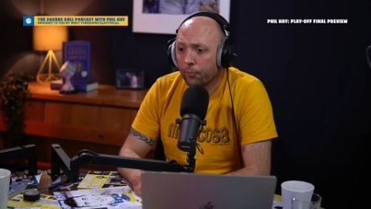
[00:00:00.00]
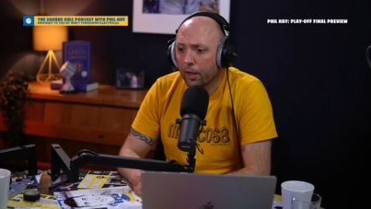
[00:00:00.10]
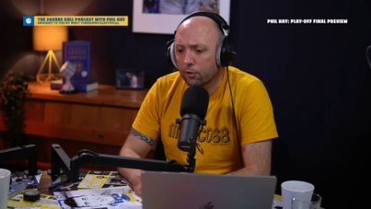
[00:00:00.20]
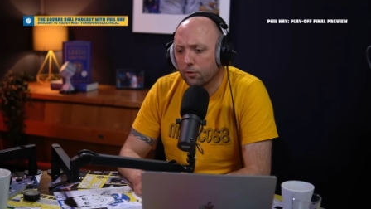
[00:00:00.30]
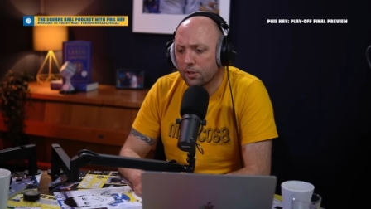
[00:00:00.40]

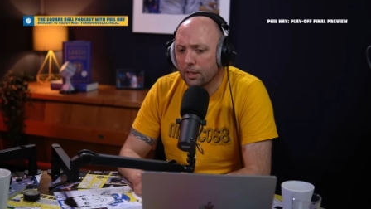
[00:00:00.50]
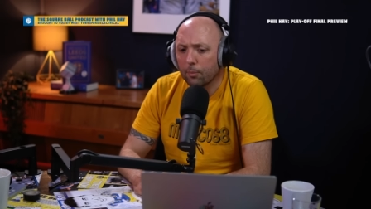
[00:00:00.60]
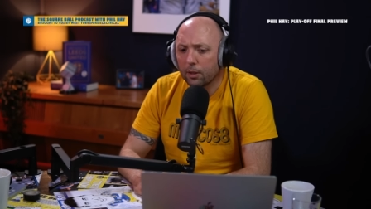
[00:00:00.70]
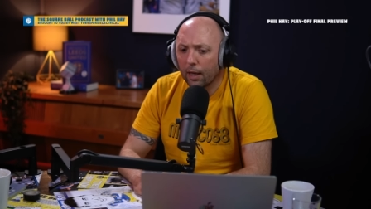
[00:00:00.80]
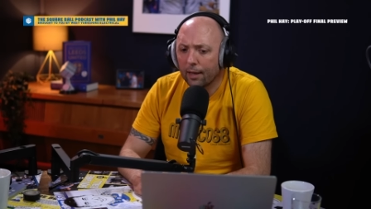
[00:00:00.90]
a good
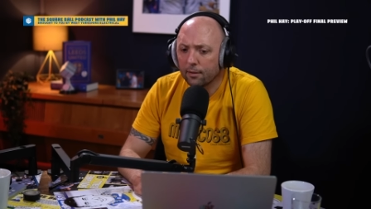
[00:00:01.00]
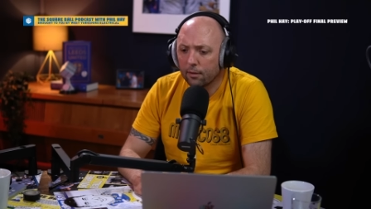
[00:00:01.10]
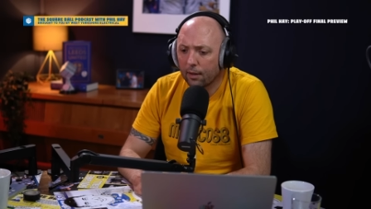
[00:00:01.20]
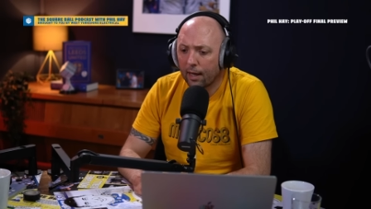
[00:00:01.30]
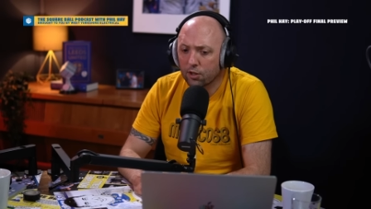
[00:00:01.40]
team. And
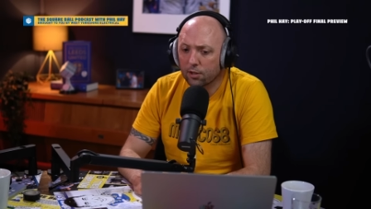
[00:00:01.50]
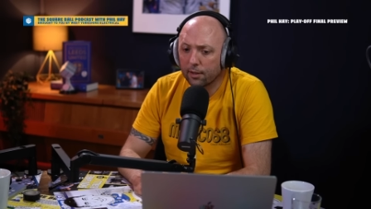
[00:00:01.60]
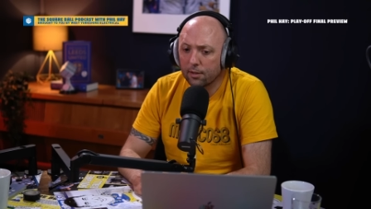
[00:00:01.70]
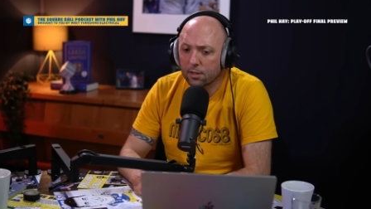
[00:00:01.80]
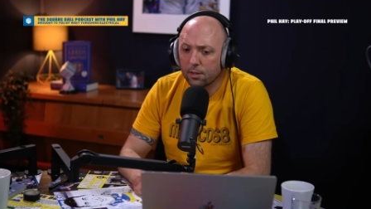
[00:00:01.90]
and
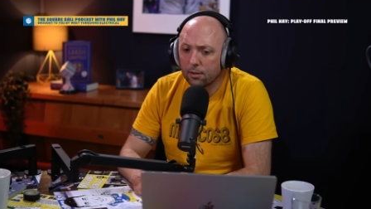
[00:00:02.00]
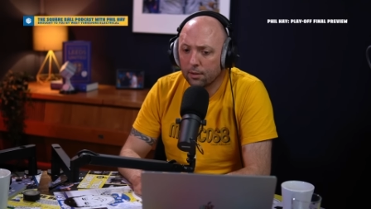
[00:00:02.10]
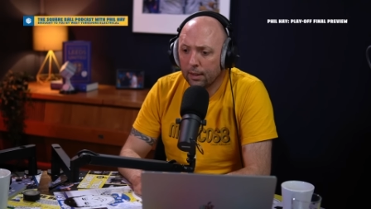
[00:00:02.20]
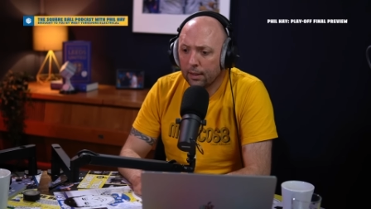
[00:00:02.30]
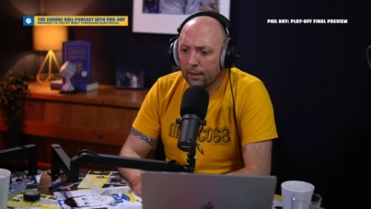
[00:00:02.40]
actually, as the